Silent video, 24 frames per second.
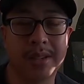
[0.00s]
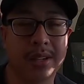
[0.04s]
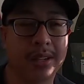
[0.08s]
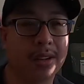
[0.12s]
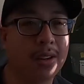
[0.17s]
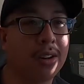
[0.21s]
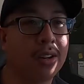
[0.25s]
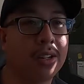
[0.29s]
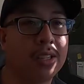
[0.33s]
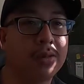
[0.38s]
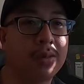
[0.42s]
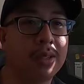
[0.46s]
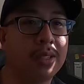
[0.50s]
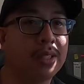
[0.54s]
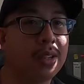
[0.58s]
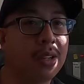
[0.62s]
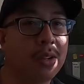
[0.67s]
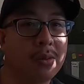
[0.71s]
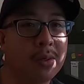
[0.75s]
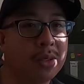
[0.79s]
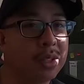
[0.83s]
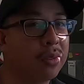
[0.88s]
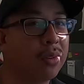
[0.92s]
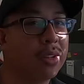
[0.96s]
cars with
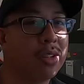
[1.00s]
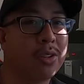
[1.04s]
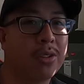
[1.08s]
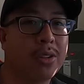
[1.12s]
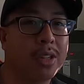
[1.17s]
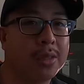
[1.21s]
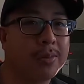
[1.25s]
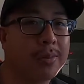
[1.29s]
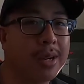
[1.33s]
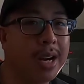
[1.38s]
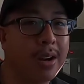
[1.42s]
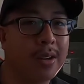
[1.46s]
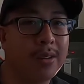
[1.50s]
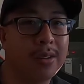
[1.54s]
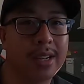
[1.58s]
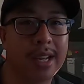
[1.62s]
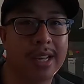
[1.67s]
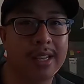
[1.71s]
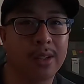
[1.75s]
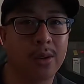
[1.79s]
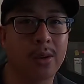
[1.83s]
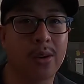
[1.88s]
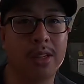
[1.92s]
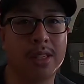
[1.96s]
over 300 horsepower
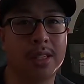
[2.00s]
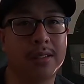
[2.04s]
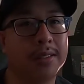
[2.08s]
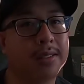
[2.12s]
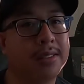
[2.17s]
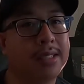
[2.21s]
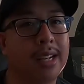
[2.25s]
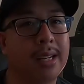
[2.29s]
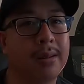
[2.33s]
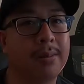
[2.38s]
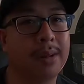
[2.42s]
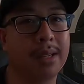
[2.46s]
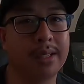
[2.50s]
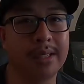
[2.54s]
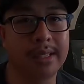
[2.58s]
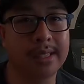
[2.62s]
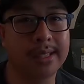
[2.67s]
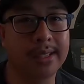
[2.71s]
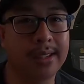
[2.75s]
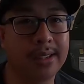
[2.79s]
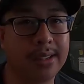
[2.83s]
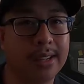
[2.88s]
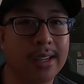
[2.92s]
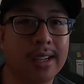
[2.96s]
and the coilover setup on this
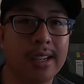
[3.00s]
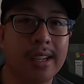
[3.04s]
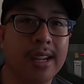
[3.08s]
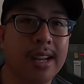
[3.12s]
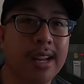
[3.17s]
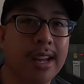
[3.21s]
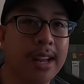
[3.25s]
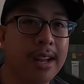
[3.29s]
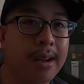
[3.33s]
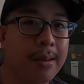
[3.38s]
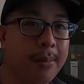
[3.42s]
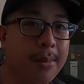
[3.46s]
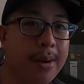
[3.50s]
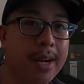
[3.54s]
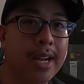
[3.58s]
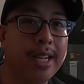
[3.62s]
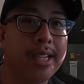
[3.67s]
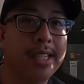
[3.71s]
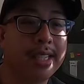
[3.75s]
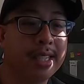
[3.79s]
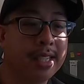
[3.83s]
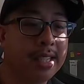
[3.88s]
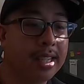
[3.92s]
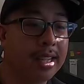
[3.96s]
car,
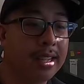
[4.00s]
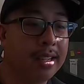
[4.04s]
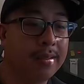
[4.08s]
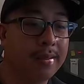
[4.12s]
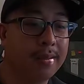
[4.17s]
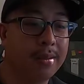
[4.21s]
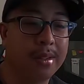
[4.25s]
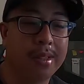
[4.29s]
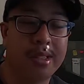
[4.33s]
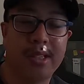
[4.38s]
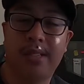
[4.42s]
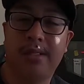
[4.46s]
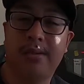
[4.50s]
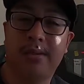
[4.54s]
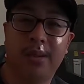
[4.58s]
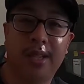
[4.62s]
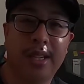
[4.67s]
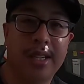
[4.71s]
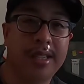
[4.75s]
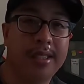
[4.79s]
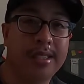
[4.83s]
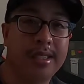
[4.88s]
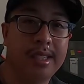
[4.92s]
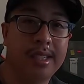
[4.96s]
but for this
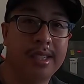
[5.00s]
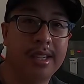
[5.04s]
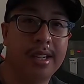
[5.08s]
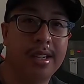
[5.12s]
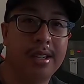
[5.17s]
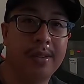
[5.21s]
one,